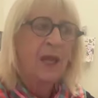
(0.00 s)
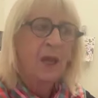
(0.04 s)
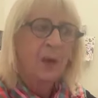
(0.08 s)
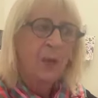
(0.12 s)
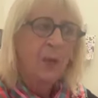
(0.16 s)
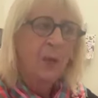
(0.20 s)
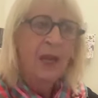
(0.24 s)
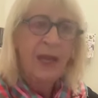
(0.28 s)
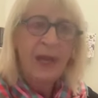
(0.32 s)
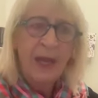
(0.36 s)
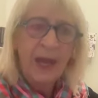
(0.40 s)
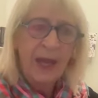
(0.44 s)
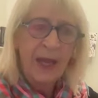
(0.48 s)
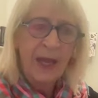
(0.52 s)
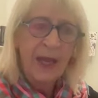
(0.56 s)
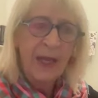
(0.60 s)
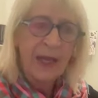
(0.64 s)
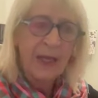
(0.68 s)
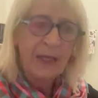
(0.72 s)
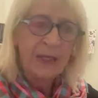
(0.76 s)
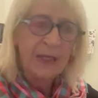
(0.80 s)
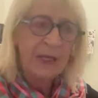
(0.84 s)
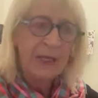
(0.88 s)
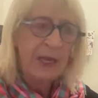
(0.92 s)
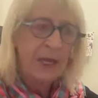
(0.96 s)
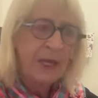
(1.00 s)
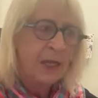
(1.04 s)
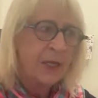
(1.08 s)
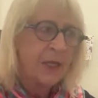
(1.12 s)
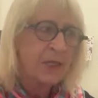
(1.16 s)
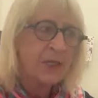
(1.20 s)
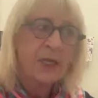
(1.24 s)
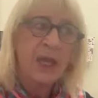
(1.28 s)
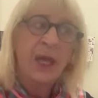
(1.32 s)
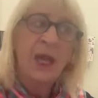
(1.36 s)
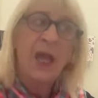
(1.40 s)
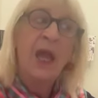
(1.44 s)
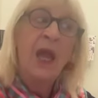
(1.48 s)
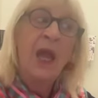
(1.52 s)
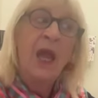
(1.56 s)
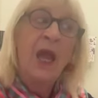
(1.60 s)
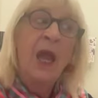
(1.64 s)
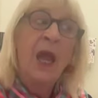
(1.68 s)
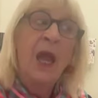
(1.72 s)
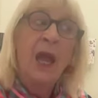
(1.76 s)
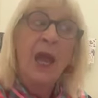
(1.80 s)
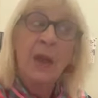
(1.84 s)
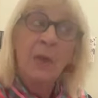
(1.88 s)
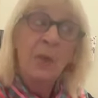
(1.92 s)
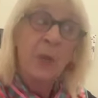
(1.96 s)
we can't get tickets.
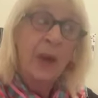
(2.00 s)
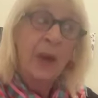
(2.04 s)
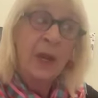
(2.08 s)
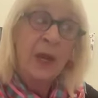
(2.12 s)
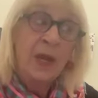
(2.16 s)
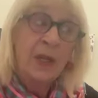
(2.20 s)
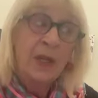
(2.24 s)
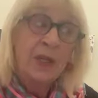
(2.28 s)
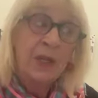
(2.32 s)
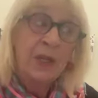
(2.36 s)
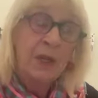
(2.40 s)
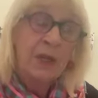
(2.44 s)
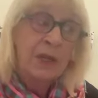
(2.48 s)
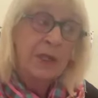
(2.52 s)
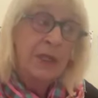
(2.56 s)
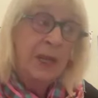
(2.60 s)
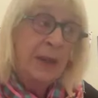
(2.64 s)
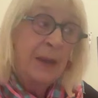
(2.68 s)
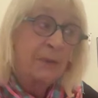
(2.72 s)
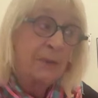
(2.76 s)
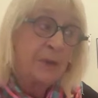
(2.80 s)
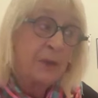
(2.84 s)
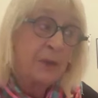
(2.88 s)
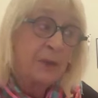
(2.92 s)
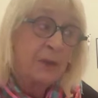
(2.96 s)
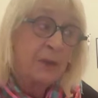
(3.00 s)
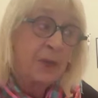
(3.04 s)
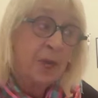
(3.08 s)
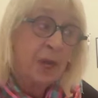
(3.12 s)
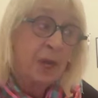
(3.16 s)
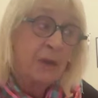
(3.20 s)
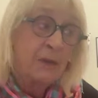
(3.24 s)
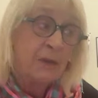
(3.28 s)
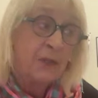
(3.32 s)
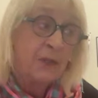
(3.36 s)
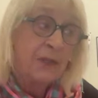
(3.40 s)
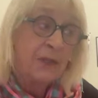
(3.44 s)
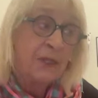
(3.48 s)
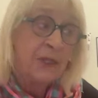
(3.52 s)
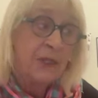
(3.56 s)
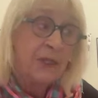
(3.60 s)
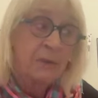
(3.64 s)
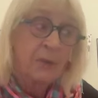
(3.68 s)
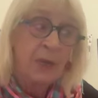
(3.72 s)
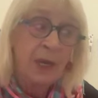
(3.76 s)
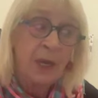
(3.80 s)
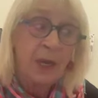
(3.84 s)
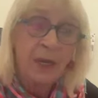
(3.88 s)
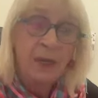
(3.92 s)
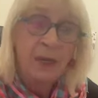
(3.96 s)
And when I turned up to the Nova
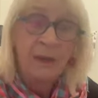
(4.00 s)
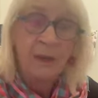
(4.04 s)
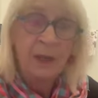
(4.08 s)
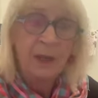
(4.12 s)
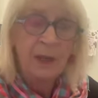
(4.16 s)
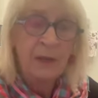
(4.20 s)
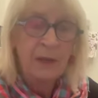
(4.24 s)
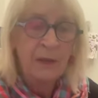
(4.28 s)
Cinema,